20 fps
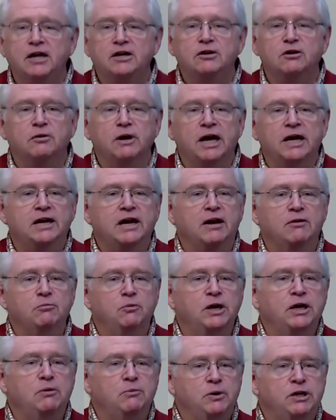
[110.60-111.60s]
you know,
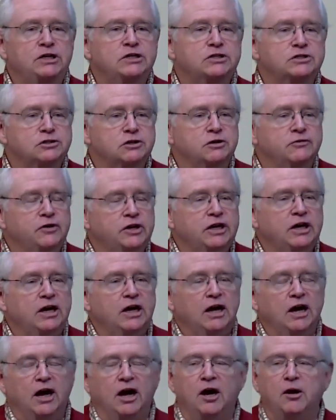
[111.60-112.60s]
and we deserve it.
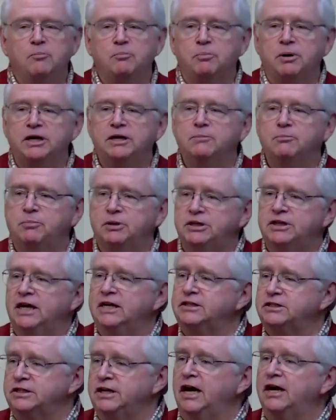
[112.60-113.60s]
But that's